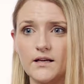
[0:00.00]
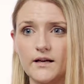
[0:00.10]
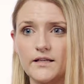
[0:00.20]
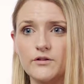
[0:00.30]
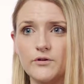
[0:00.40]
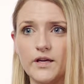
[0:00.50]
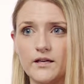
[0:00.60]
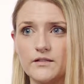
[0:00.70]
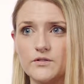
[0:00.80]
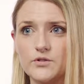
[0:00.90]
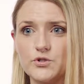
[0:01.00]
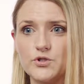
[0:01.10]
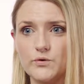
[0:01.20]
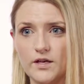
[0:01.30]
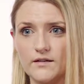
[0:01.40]
I either get
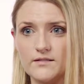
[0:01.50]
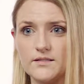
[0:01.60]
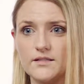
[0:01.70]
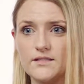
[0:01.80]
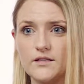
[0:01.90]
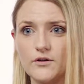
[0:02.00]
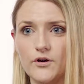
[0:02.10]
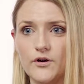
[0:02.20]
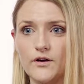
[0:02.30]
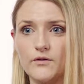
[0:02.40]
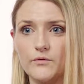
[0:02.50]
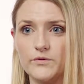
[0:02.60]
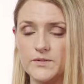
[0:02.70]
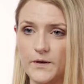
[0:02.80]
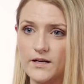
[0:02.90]
two things. It's either
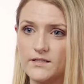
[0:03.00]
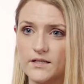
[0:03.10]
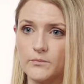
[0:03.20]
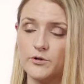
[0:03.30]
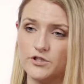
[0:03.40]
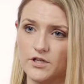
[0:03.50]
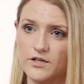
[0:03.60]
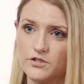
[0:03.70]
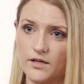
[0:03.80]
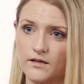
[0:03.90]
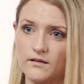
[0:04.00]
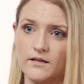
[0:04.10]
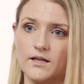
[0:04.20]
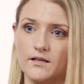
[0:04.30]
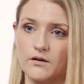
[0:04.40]
respect and
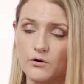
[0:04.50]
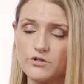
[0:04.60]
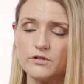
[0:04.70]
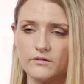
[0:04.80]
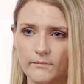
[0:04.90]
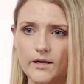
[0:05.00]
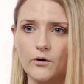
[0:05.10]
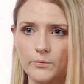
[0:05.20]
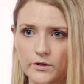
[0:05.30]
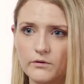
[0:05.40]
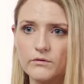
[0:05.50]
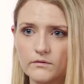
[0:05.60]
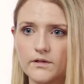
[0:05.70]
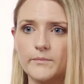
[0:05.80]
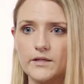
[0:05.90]
appreciation and, oh sure, let me help
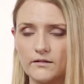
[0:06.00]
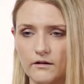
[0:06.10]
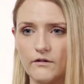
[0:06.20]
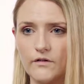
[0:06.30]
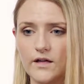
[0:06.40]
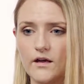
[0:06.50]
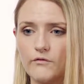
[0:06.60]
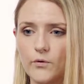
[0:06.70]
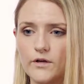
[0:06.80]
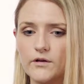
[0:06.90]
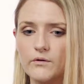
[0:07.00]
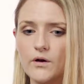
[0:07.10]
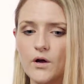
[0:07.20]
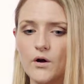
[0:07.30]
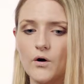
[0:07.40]
you, let me clarify that for
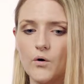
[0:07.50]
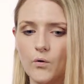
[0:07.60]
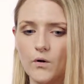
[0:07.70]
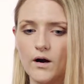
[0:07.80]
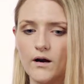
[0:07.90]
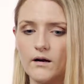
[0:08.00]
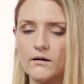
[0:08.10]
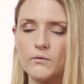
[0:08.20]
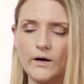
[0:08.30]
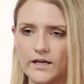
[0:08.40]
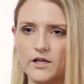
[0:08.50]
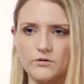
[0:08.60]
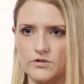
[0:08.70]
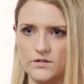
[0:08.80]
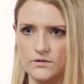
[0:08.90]
you, or why can't
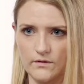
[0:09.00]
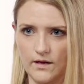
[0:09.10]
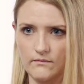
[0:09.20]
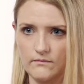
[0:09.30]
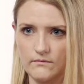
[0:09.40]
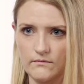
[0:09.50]
you just do that?